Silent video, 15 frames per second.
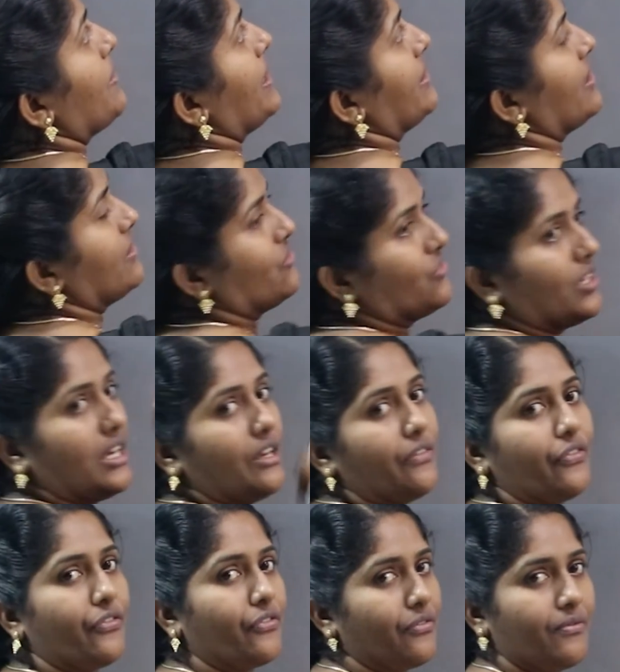by the
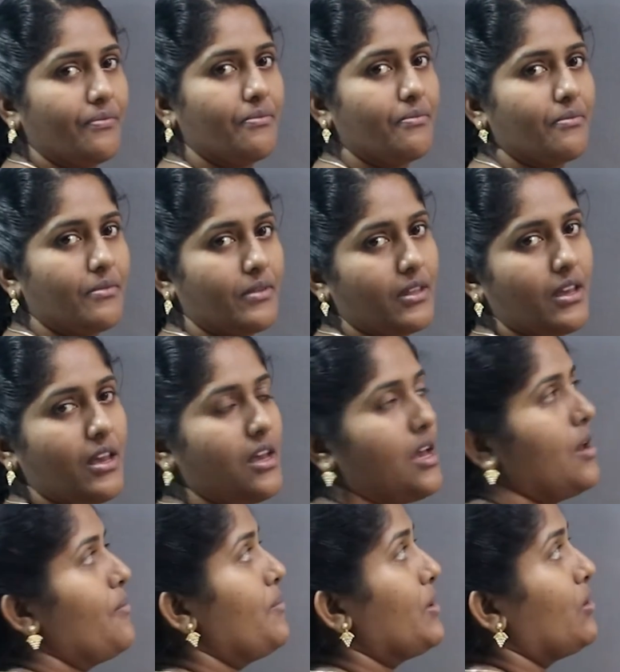thief.
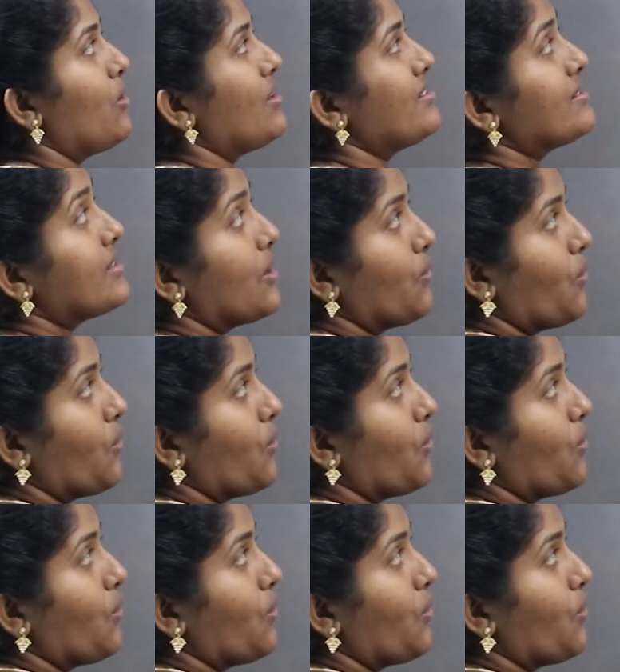Because the